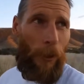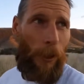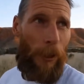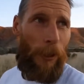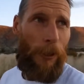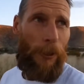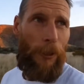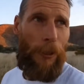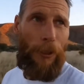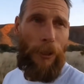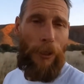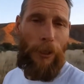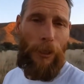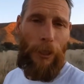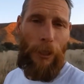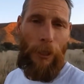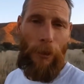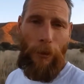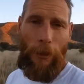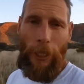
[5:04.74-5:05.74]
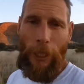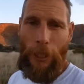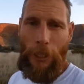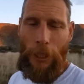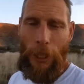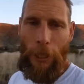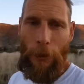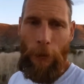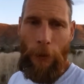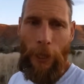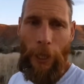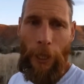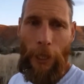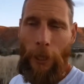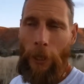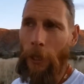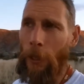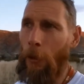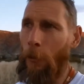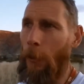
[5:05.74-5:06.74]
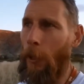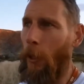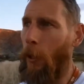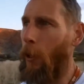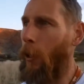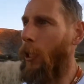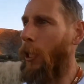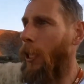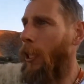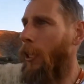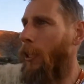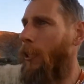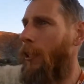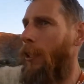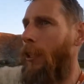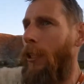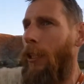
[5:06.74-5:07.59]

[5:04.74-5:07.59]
Might next year if we get in a little bit earlier.